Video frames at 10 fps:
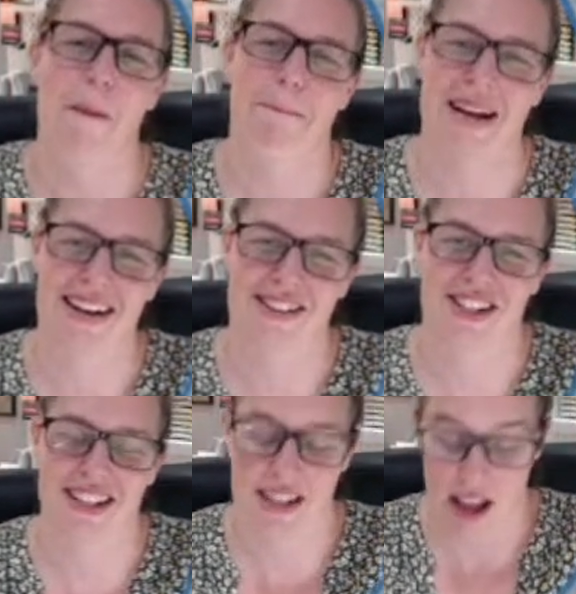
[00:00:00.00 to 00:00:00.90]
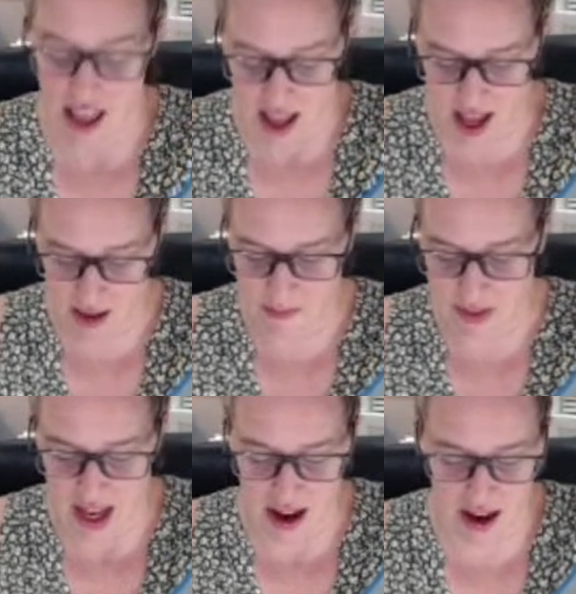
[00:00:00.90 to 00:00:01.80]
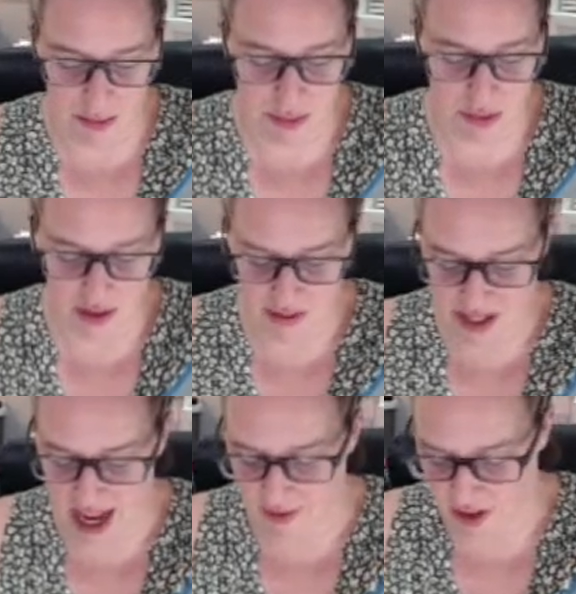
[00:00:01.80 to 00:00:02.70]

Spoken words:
purchase. I bought them to have on the